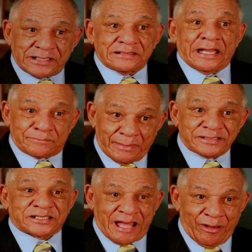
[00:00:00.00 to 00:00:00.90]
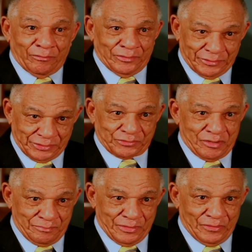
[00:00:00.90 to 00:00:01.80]
liked my sound on the
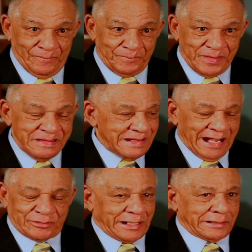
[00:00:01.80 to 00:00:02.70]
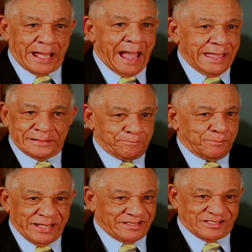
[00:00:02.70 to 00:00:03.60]
trombone. I thought I had a
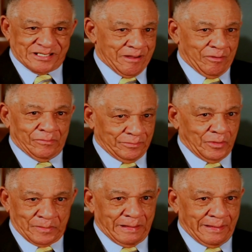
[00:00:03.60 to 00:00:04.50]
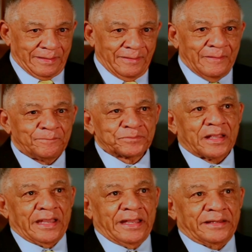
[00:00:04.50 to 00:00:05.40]
big sound, okay?
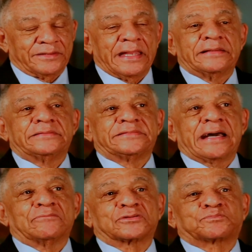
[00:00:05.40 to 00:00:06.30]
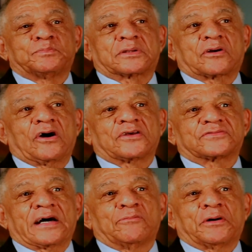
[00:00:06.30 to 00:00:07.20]
And that was
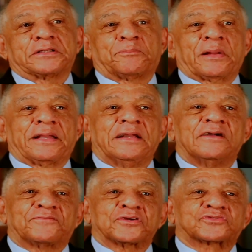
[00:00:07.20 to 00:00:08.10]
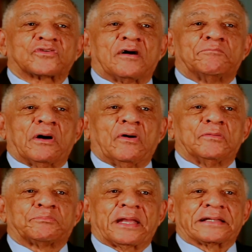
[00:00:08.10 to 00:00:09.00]
because I wanted to play first trombone,